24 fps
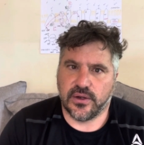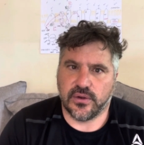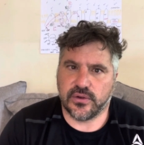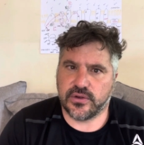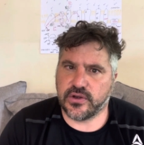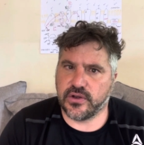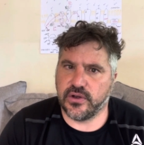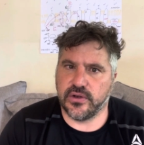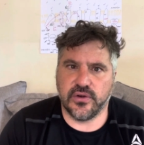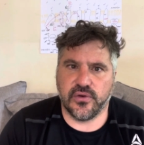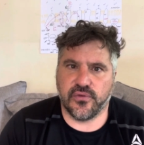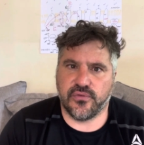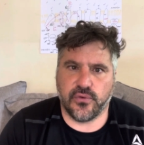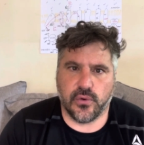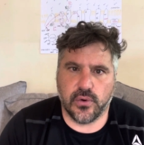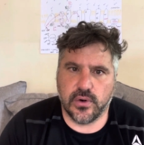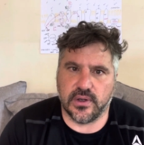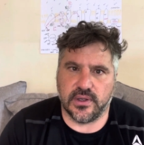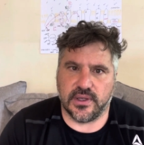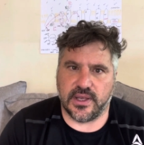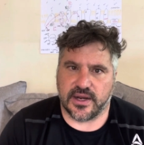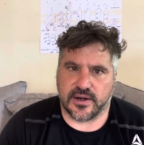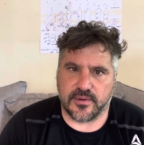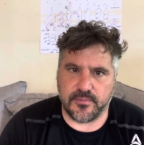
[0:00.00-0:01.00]
couldn't afford
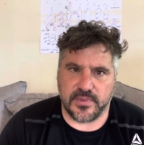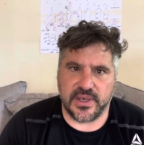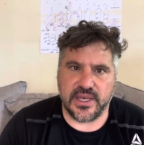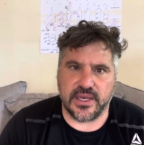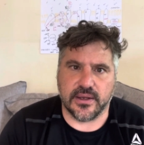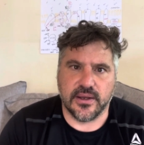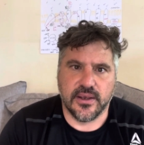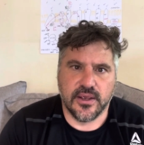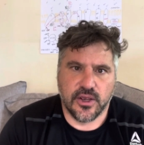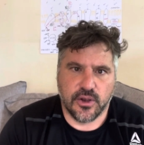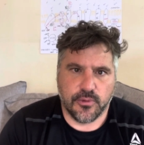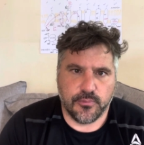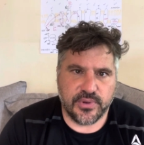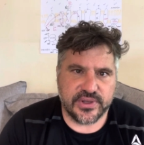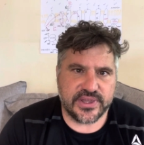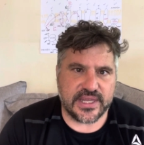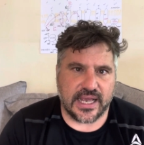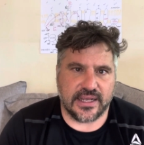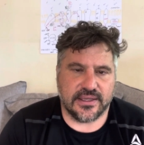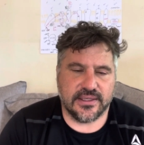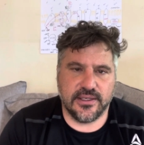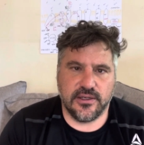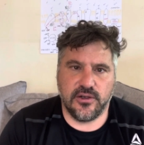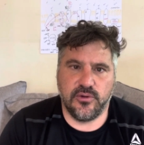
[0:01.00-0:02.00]
a lot of meat, but
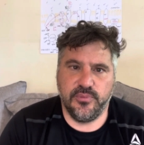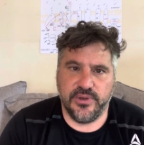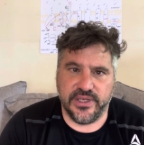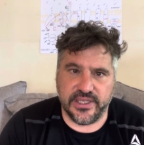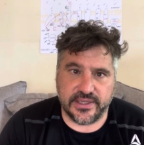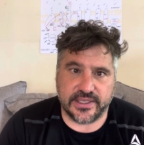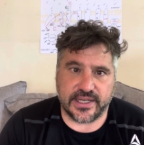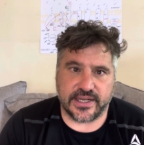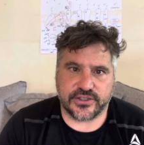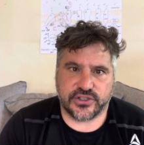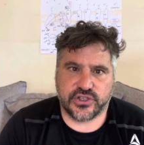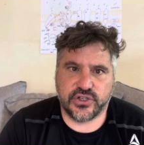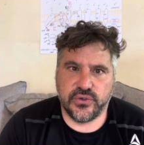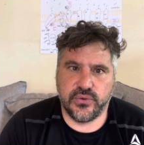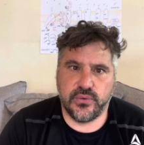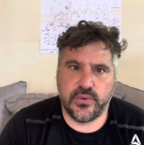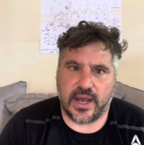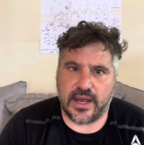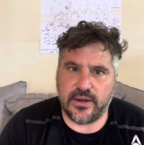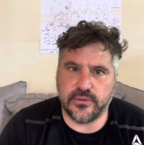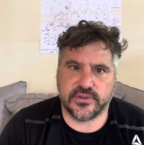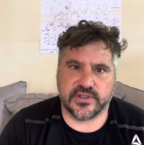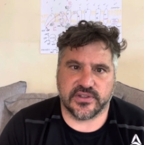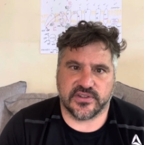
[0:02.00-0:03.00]
that little bit, that two
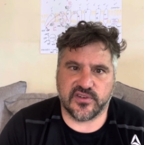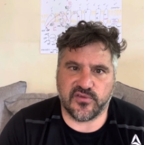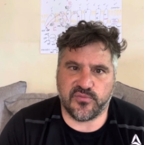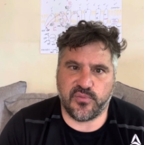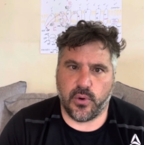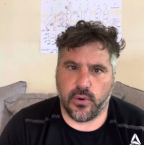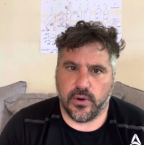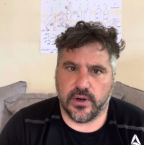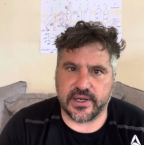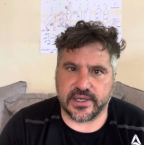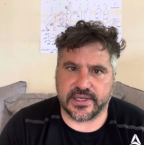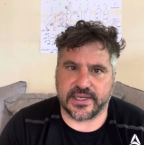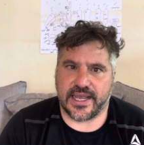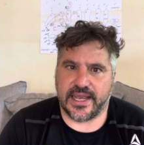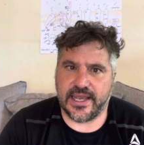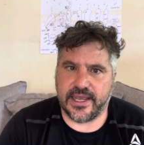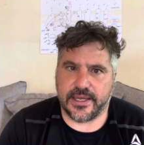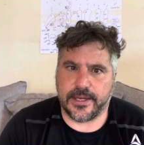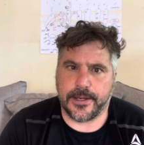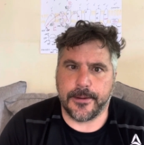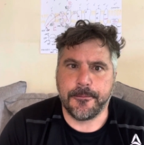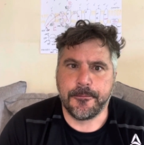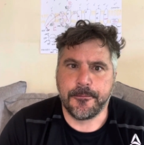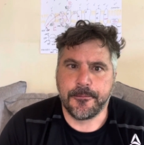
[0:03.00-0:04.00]
ounces of pork a
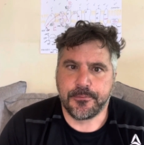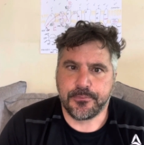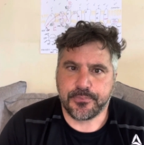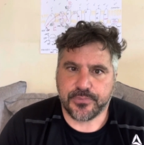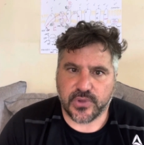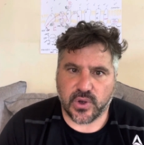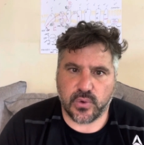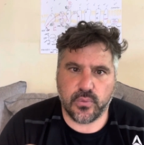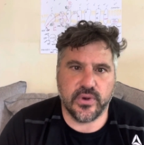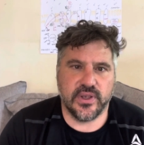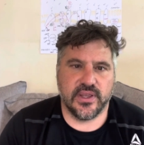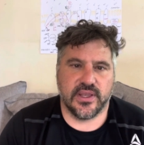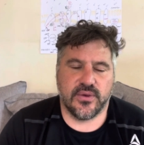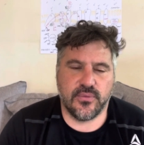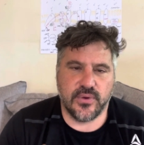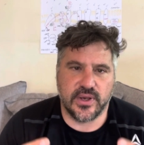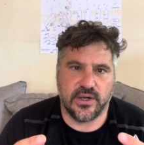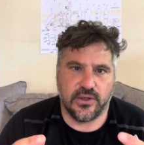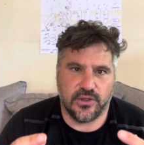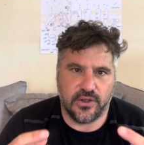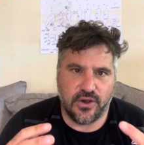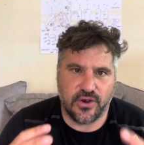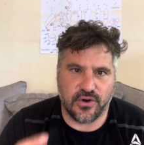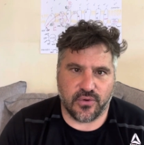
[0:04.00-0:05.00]
day really went
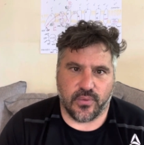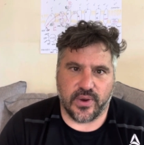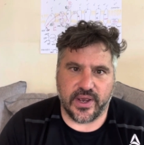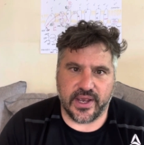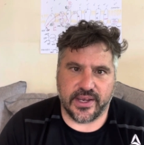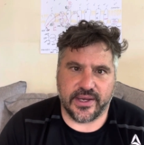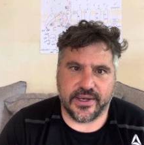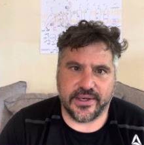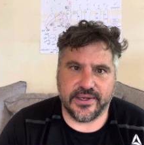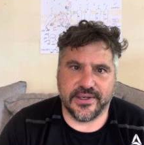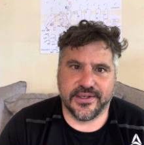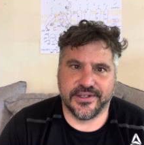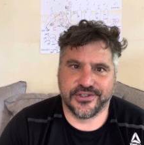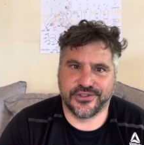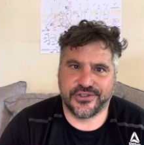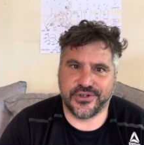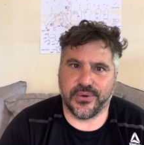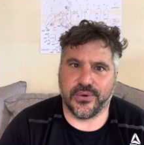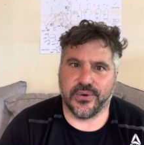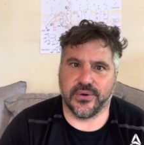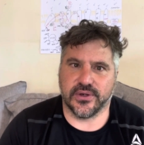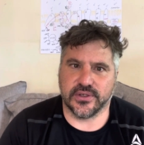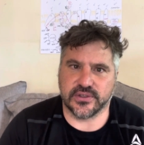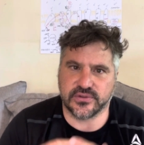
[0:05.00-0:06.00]
a long way
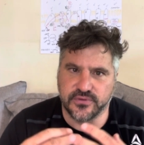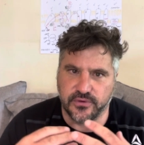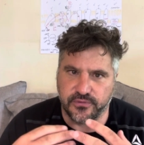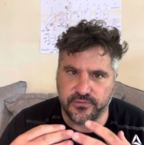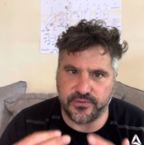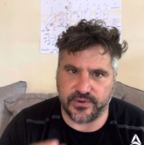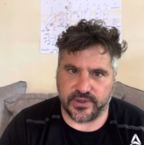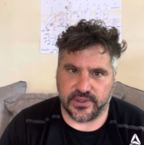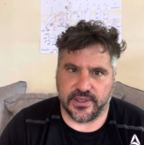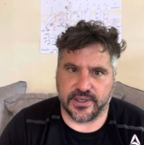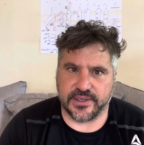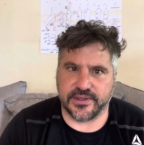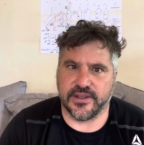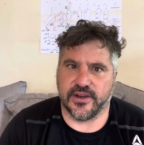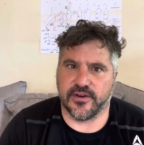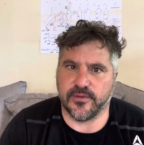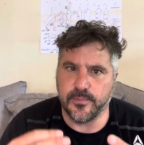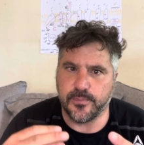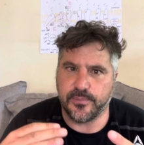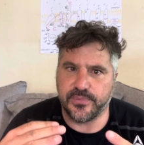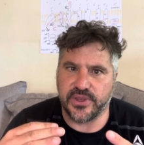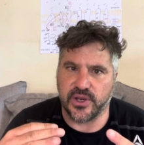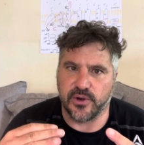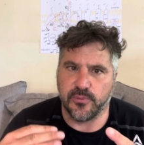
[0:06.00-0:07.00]
towards fulfilling their,
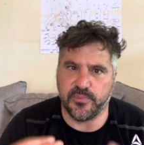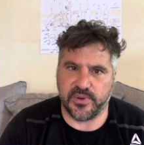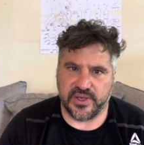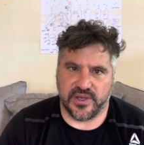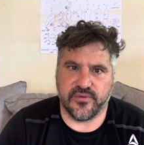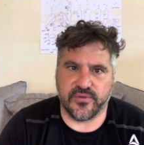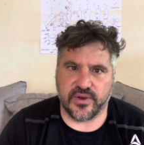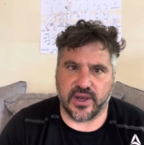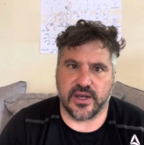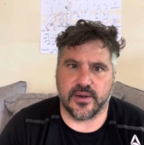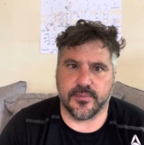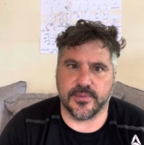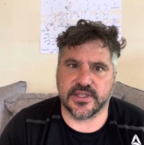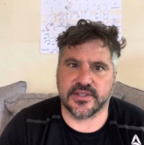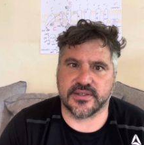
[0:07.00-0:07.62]
their B vitamin